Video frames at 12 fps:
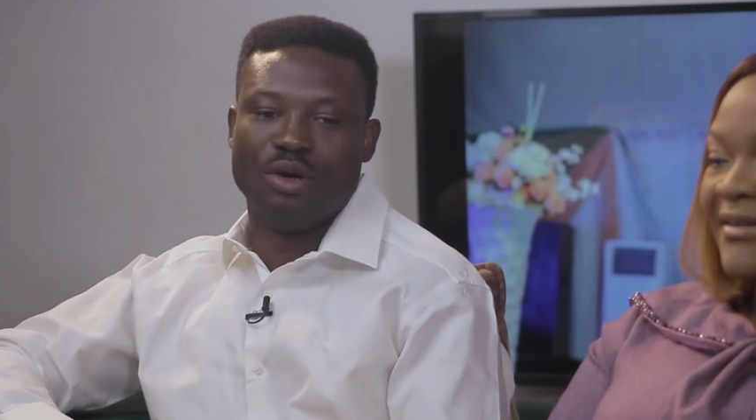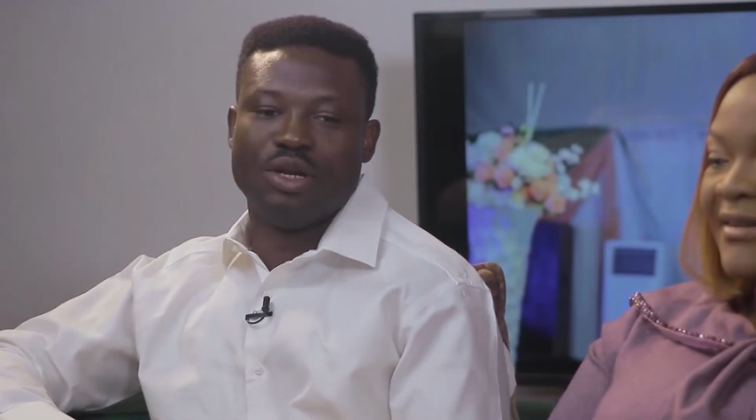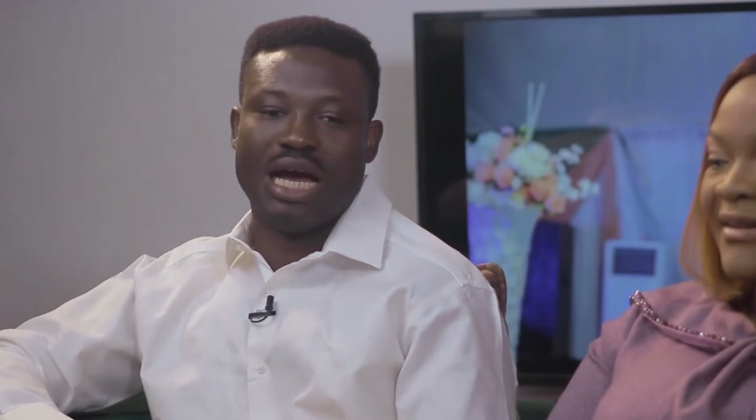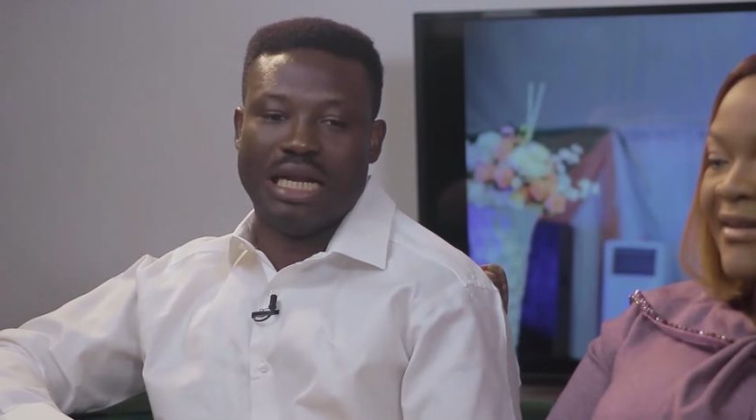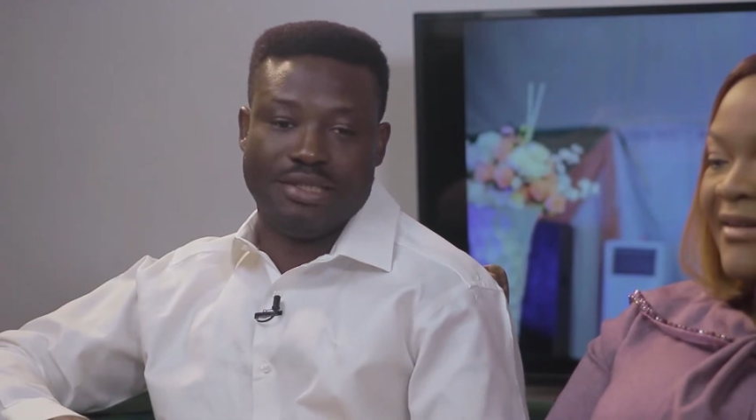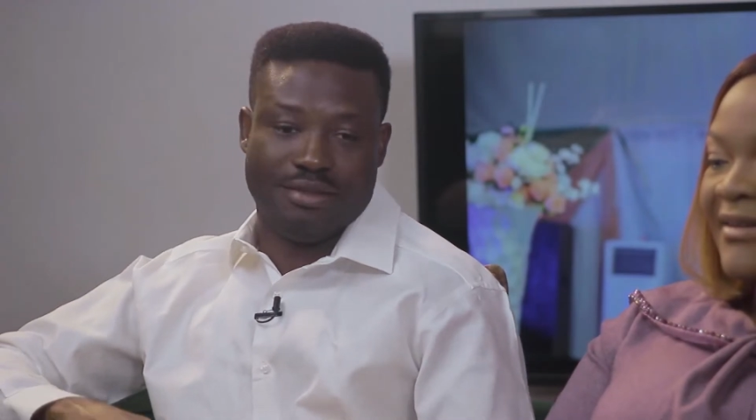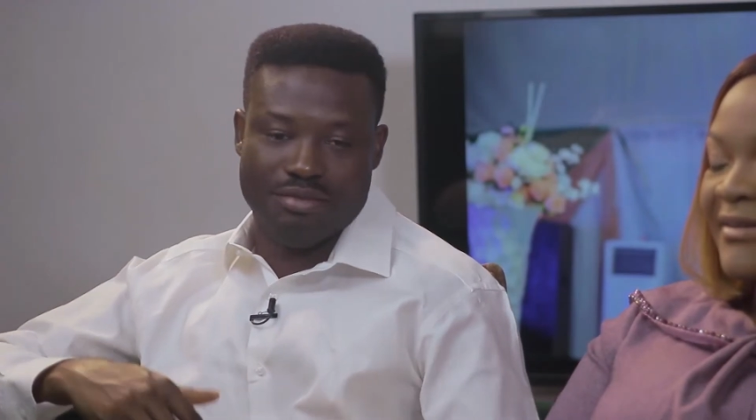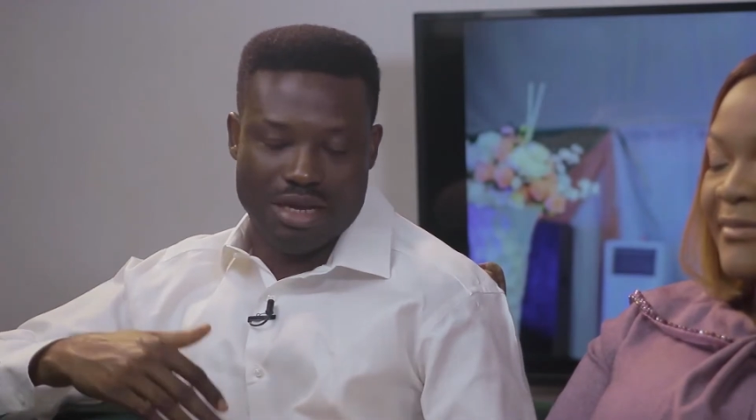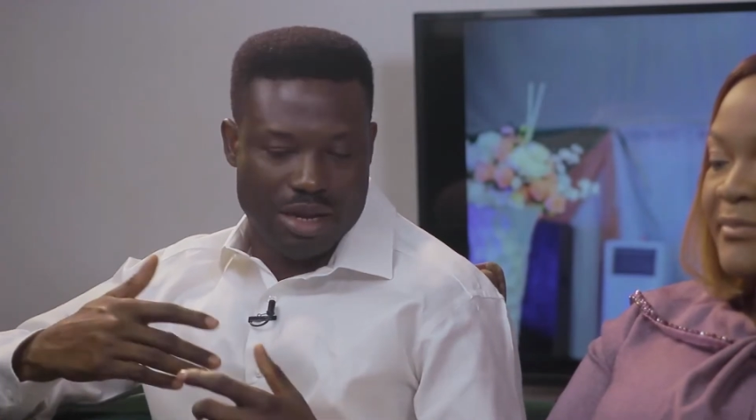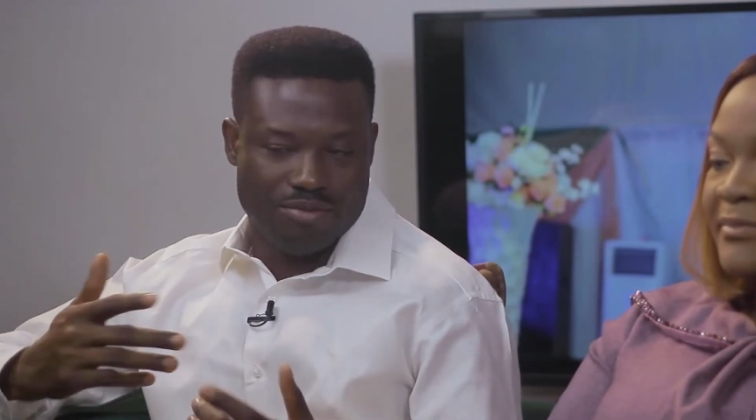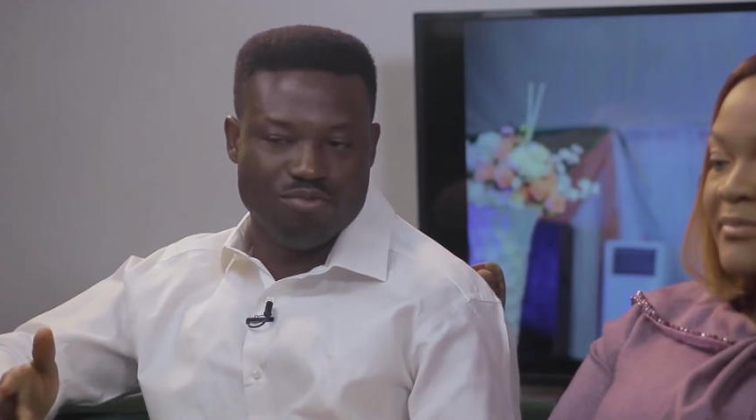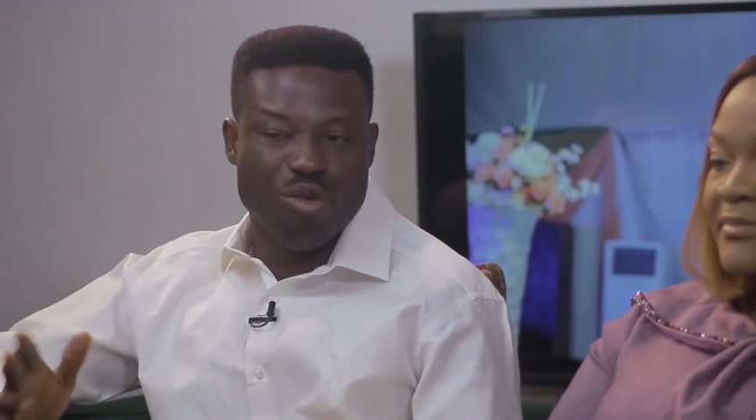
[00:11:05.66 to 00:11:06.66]
But
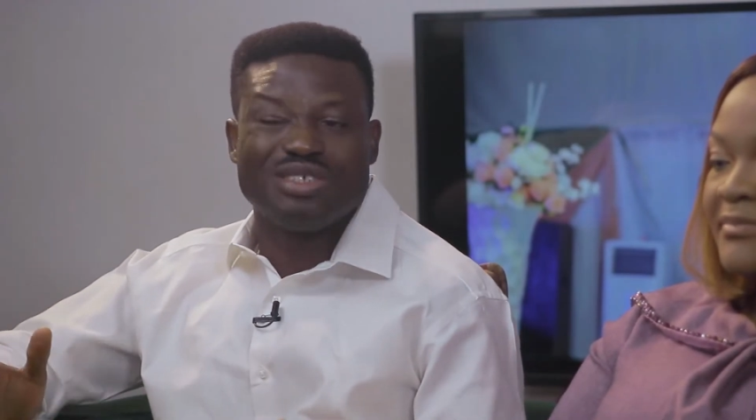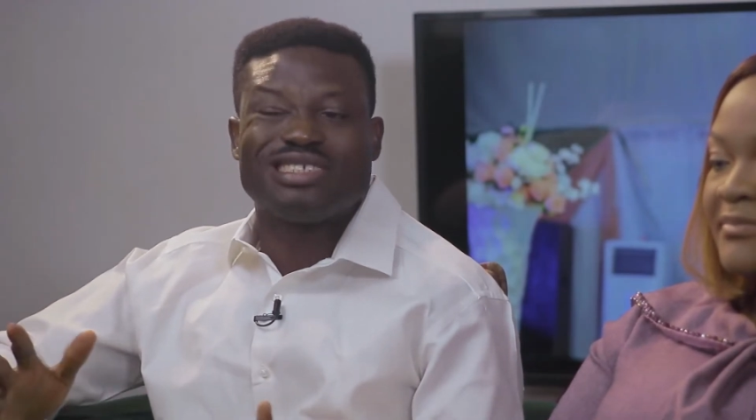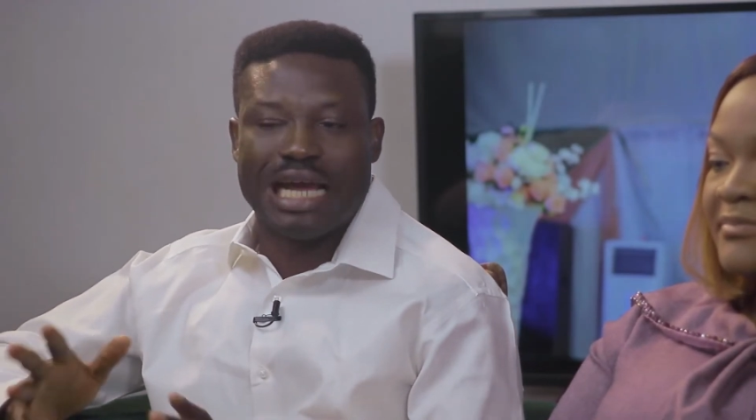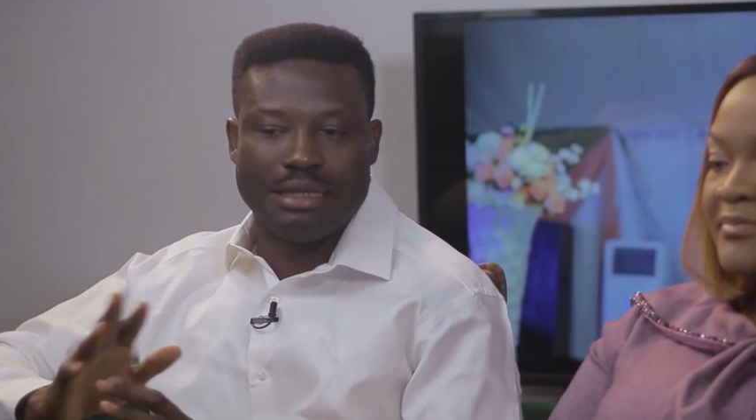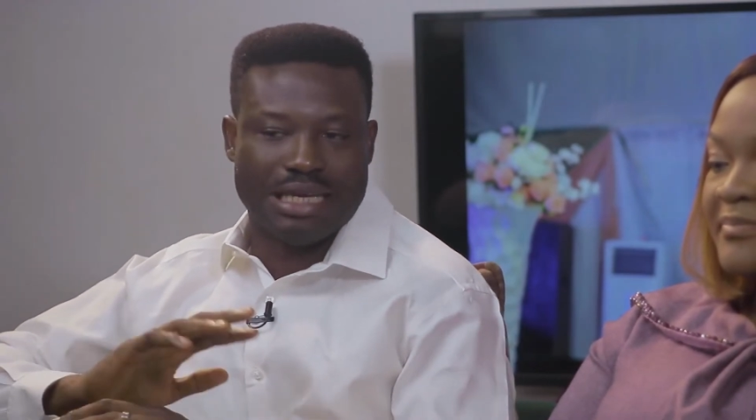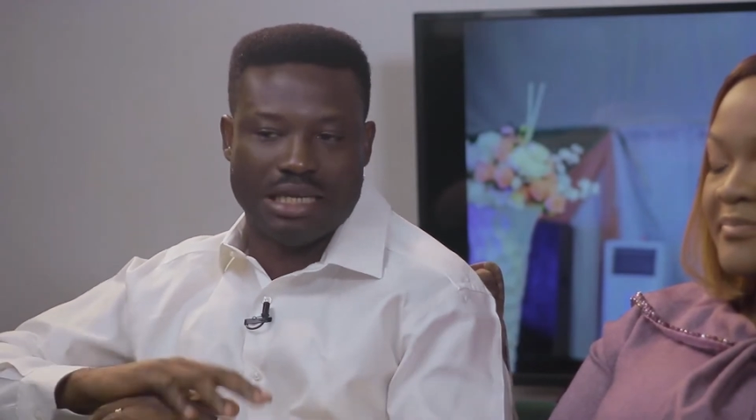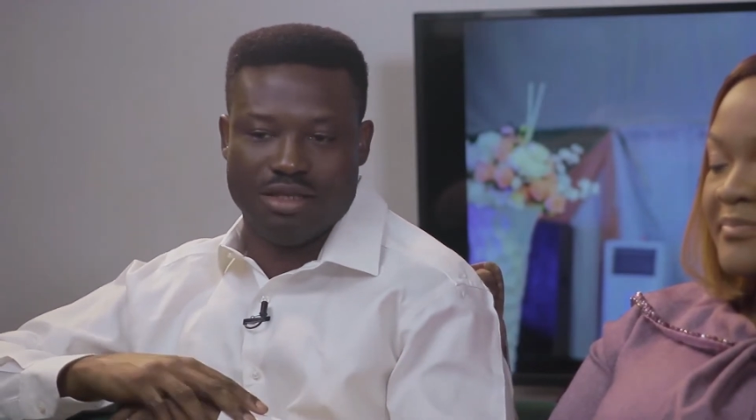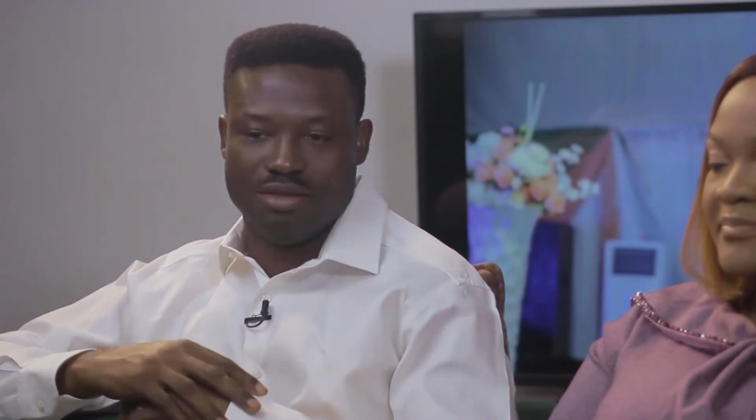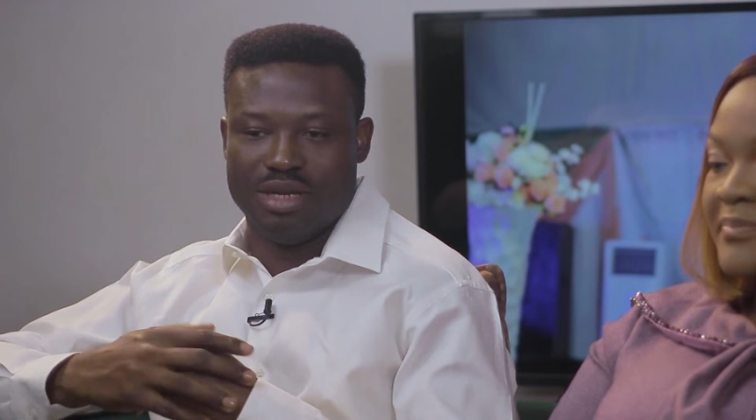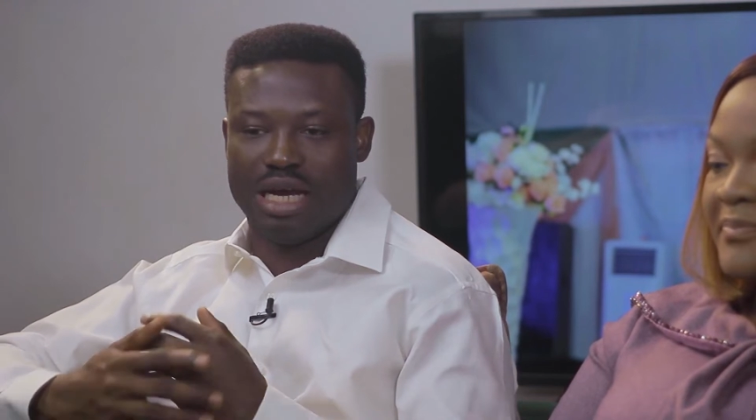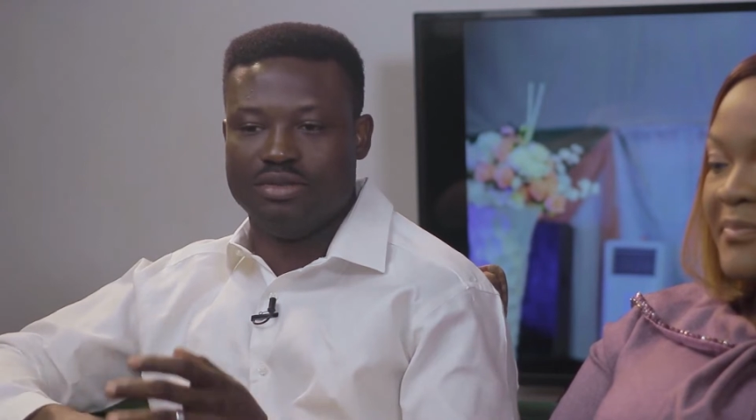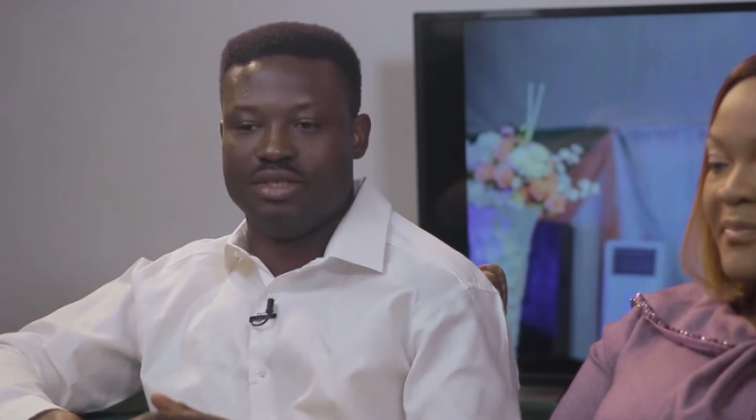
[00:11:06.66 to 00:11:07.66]
most times I'll